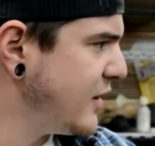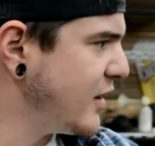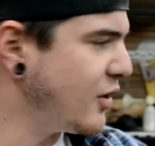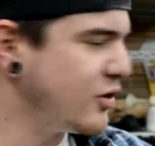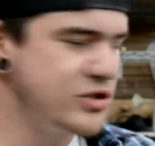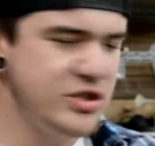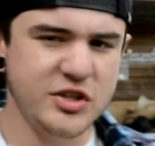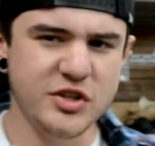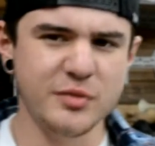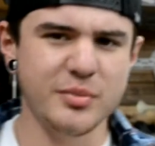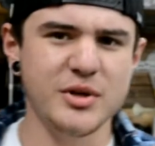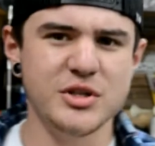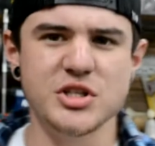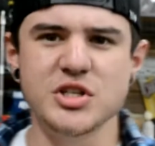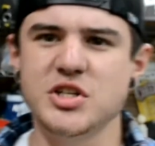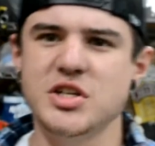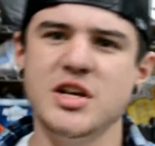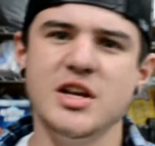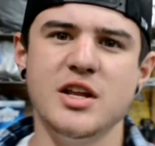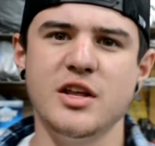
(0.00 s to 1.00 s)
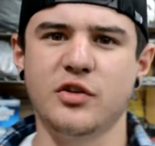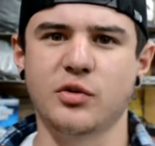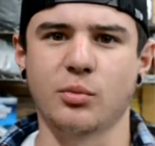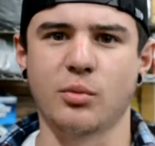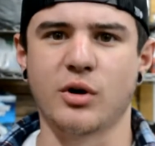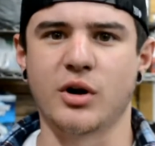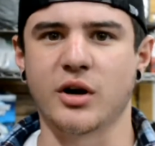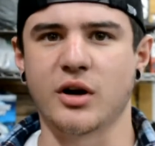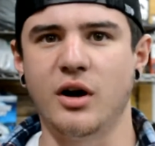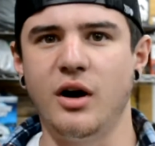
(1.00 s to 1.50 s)
know, it's just a bunch of tedious
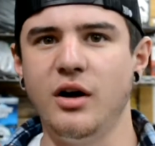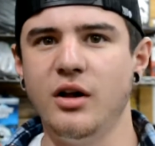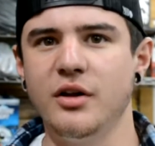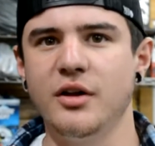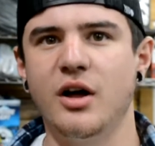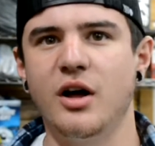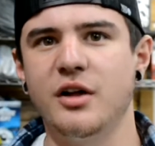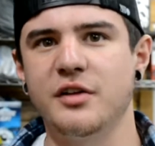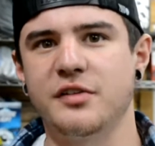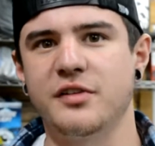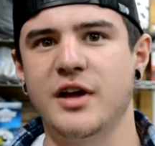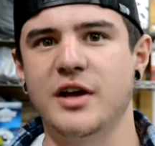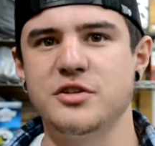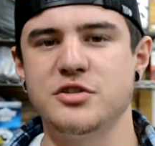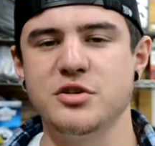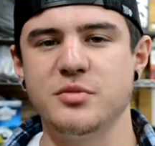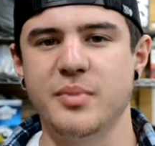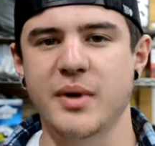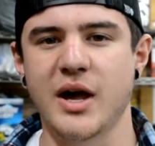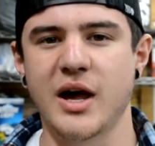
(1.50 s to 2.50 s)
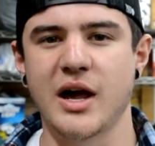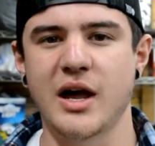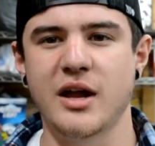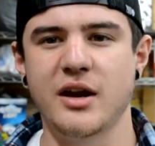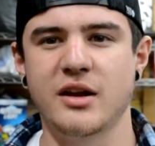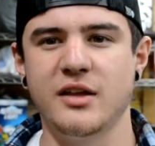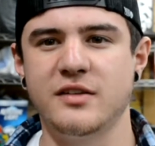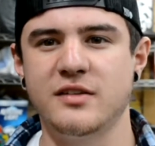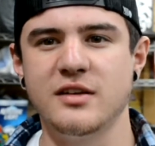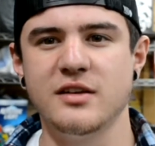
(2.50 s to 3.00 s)
work. All in all, it's not too bad.
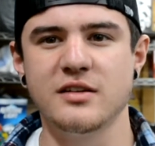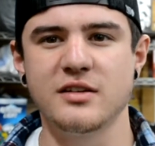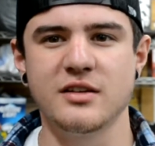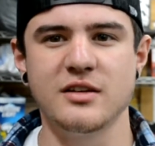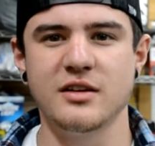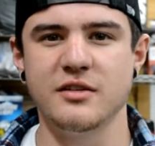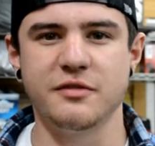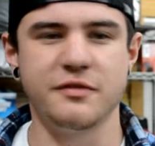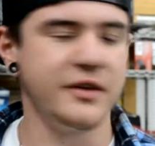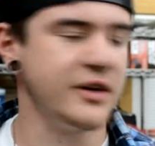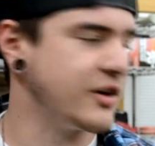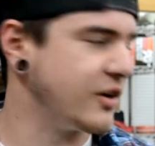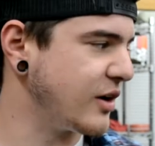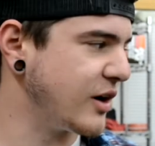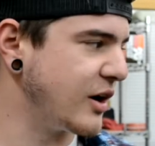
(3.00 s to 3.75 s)
It's easy to figure